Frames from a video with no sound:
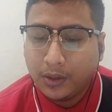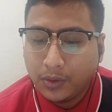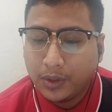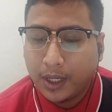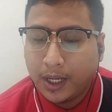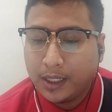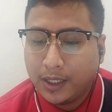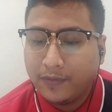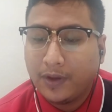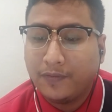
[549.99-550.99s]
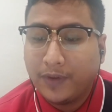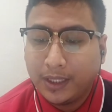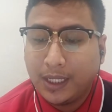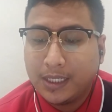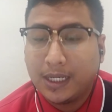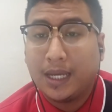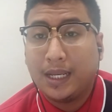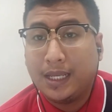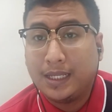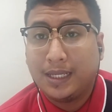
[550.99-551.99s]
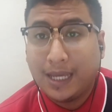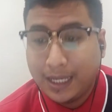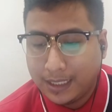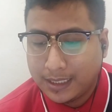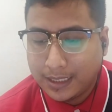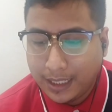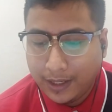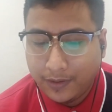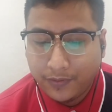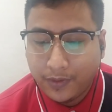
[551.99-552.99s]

good and give advantage as it can save